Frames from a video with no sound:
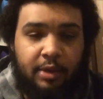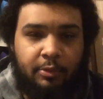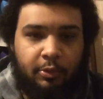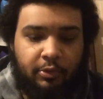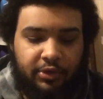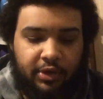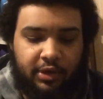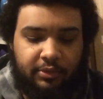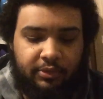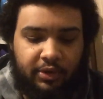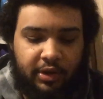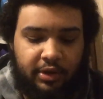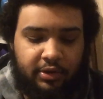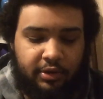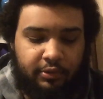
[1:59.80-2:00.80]
but once he comes
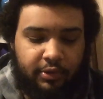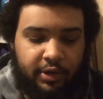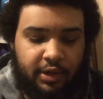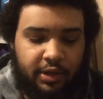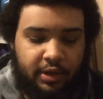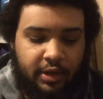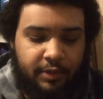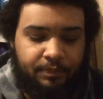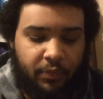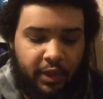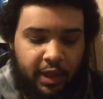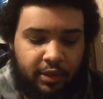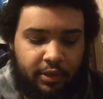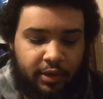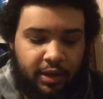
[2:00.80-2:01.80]
into the ring,
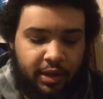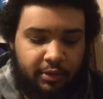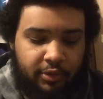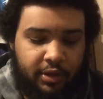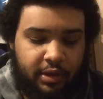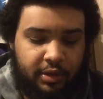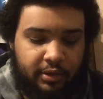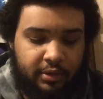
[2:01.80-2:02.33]
Anthony Henry